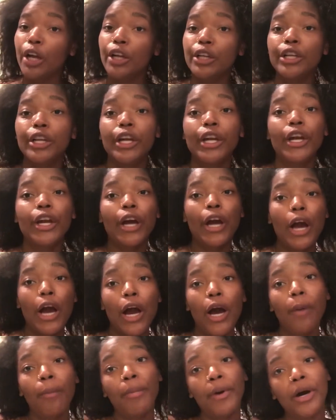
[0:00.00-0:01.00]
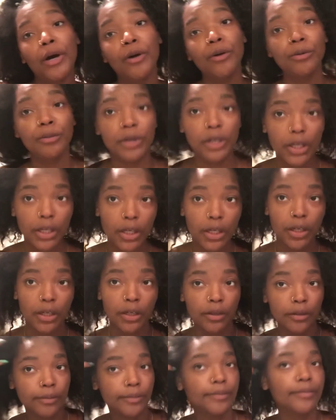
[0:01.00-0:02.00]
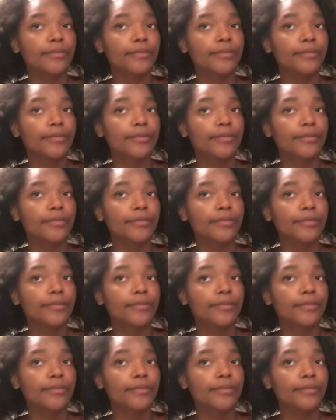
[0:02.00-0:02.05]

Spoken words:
Then hop on it.